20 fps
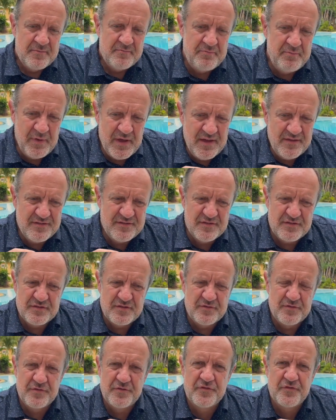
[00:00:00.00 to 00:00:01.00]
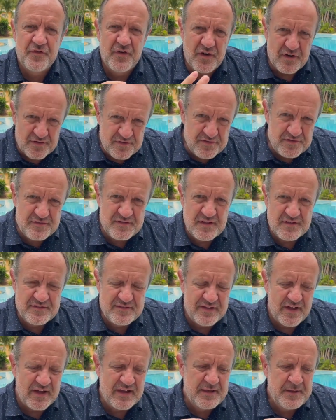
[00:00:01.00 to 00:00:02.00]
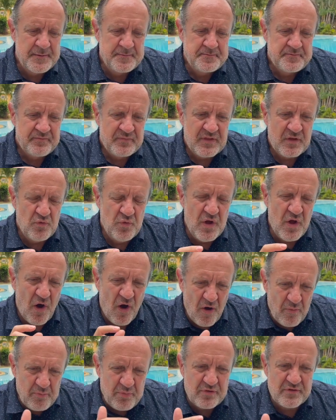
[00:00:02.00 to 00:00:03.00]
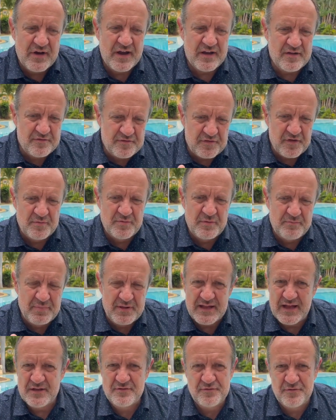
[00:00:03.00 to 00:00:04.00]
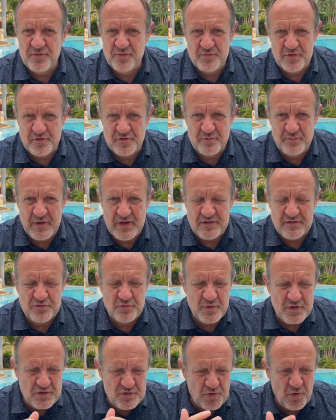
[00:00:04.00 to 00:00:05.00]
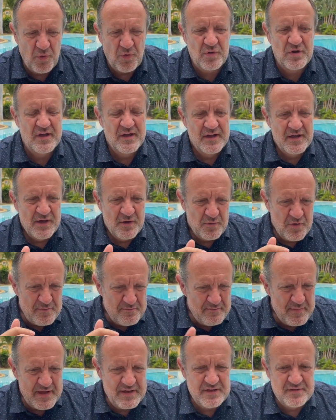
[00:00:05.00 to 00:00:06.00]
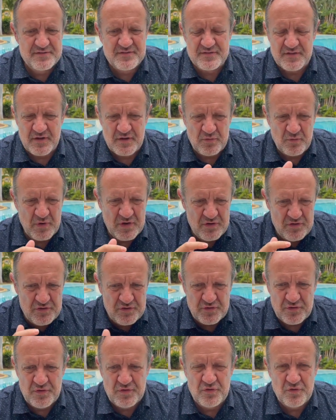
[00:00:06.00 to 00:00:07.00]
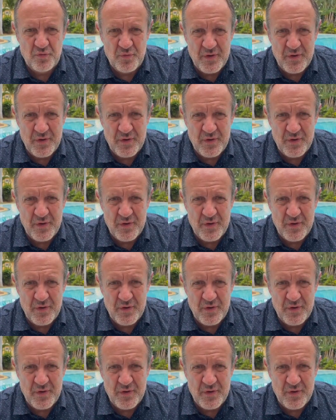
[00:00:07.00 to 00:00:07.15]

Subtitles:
peace is a first. It's like we operate from a platform of peace. We talk, we minister, we do,